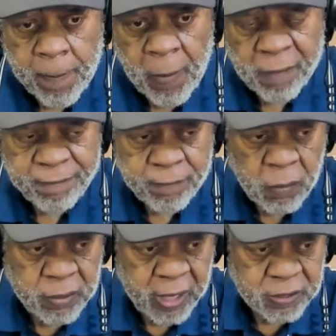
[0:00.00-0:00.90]
of
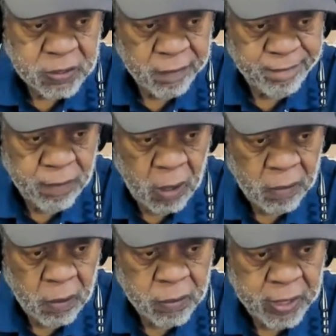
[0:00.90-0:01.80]
that's a
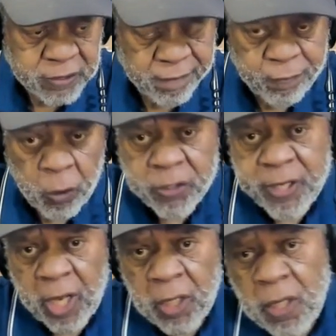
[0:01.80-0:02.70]
uh, that's a
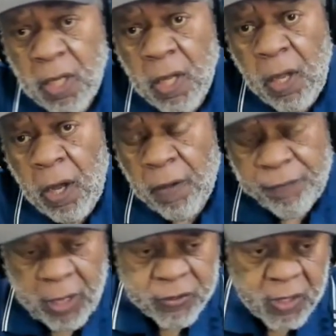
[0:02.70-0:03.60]
foreteller of
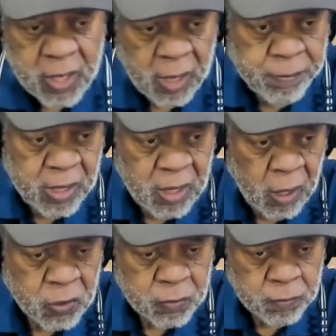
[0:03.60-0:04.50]
things to come
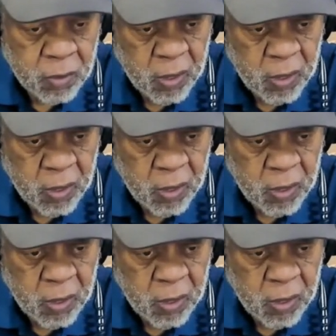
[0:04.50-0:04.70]
because